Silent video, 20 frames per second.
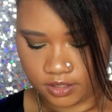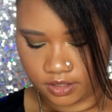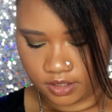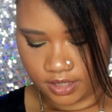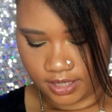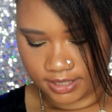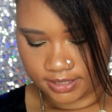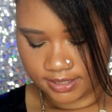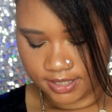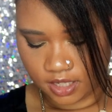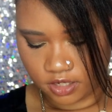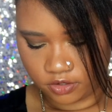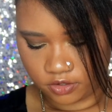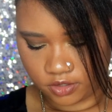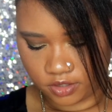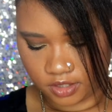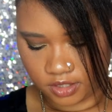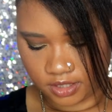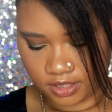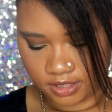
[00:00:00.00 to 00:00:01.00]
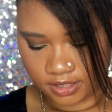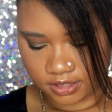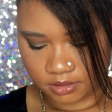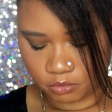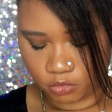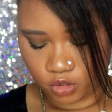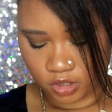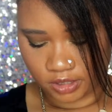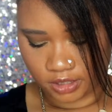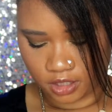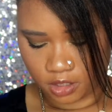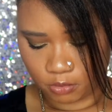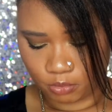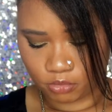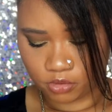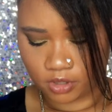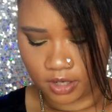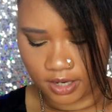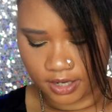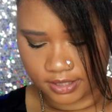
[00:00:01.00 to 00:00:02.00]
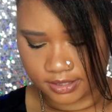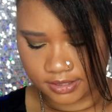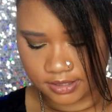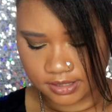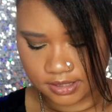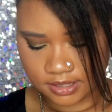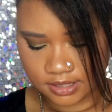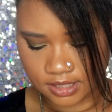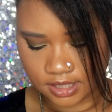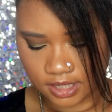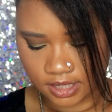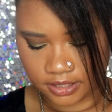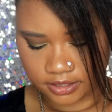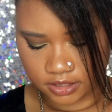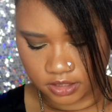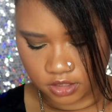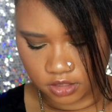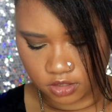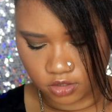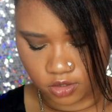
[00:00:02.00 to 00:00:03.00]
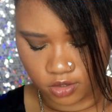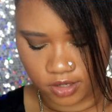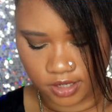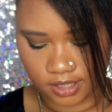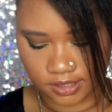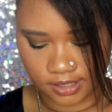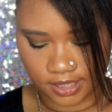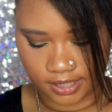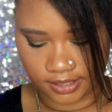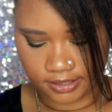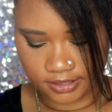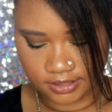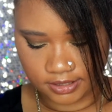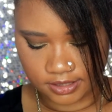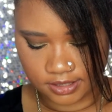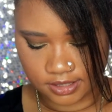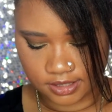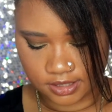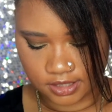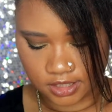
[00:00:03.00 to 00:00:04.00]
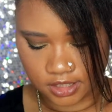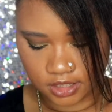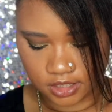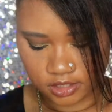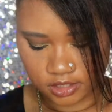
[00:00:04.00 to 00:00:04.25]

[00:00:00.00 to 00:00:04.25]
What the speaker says: The next color is more like a bronze, and this is called Alliance.